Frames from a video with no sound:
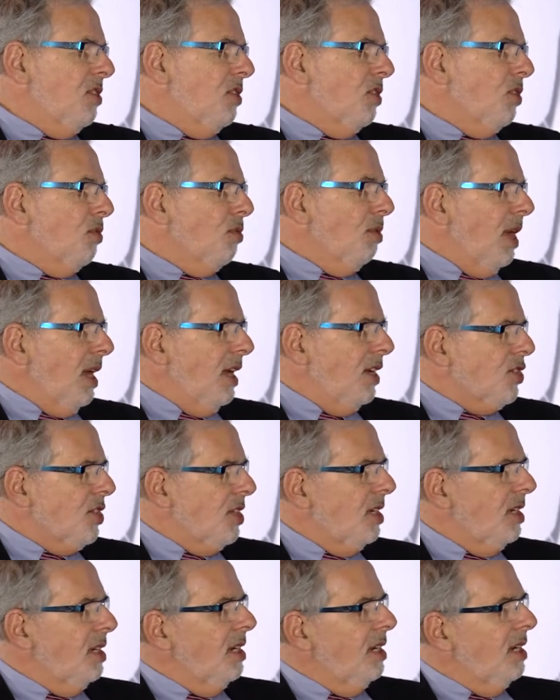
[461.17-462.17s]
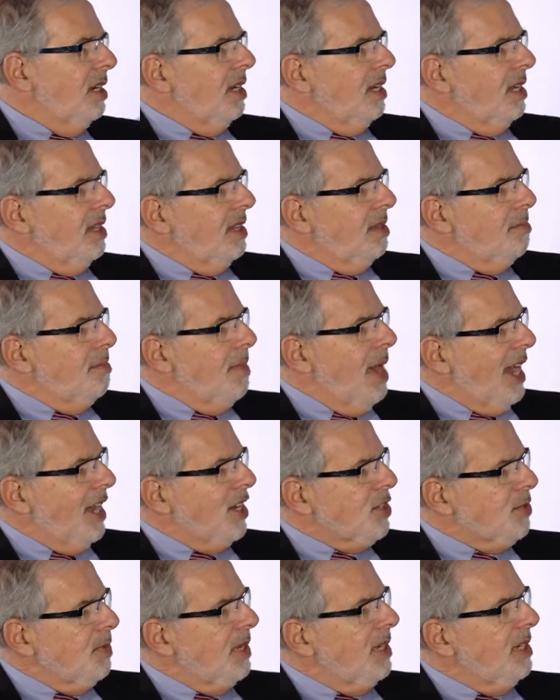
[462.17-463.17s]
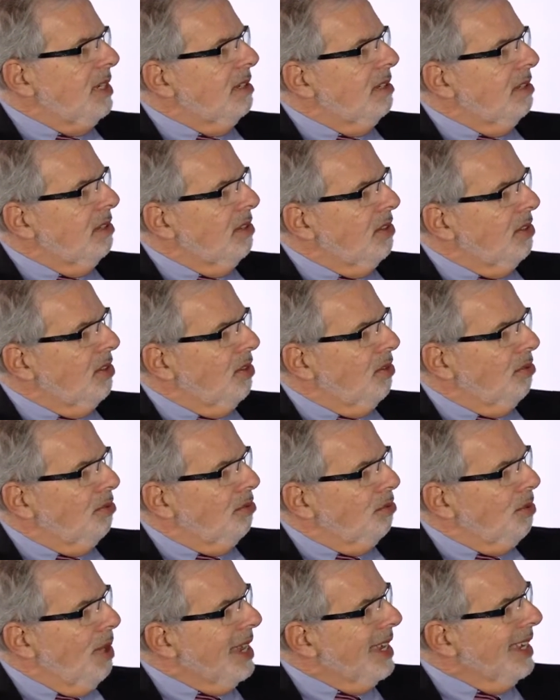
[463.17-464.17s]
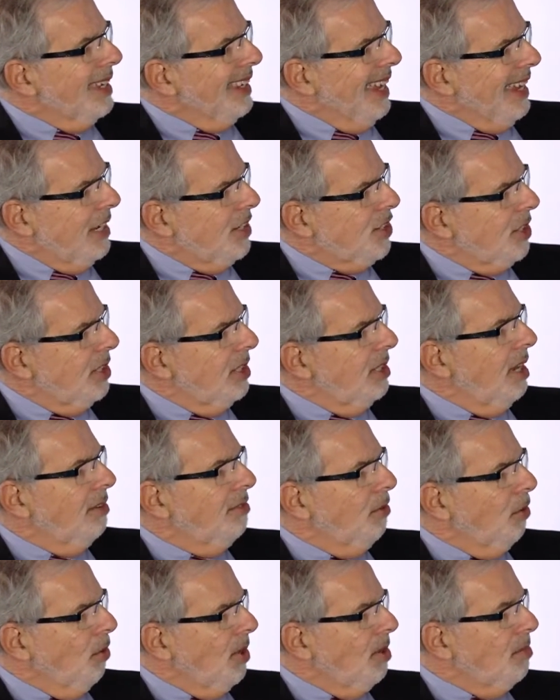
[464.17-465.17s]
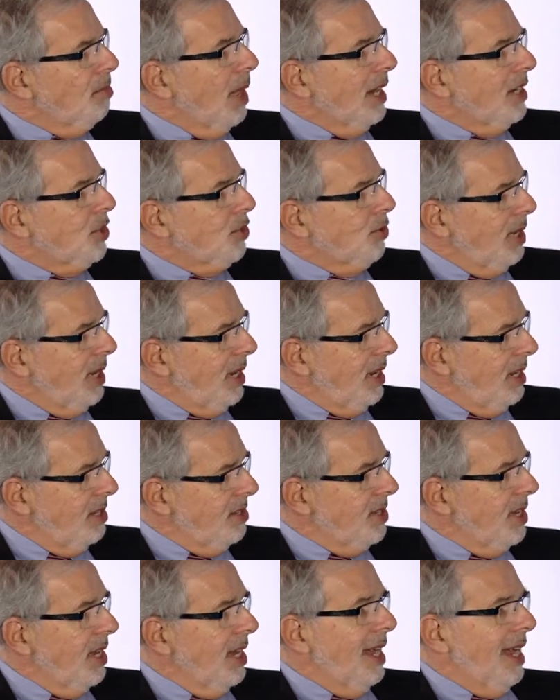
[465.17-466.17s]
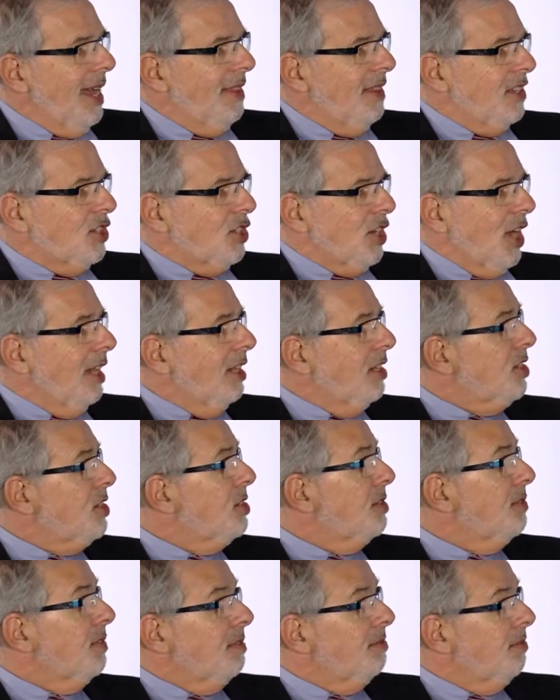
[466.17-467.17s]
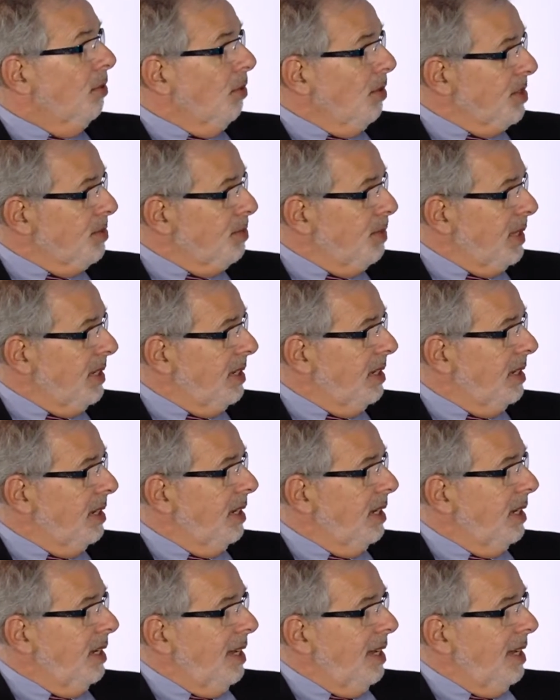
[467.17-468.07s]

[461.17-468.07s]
the creation, the management, the regulation afforded by treaties and the challenges of enforcement,